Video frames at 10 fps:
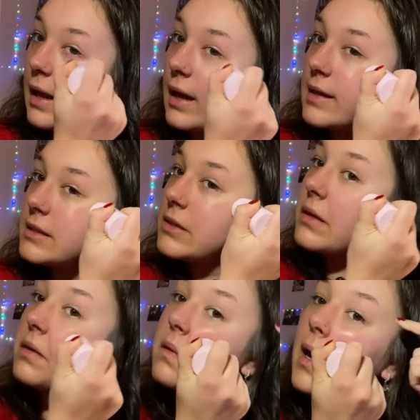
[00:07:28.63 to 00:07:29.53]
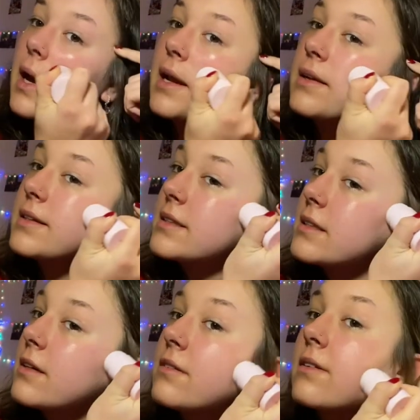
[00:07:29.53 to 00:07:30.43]
I don't know why I look
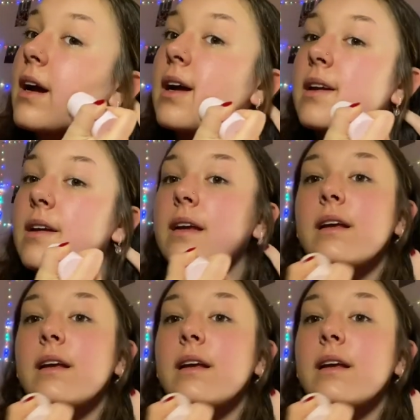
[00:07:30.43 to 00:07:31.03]
so red.